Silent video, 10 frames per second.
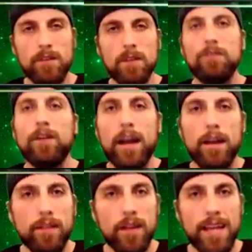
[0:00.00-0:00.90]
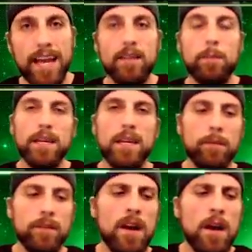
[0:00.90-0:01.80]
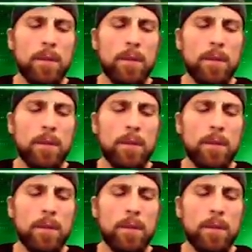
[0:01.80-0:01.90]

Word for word: the Leviathan and the Behemoth,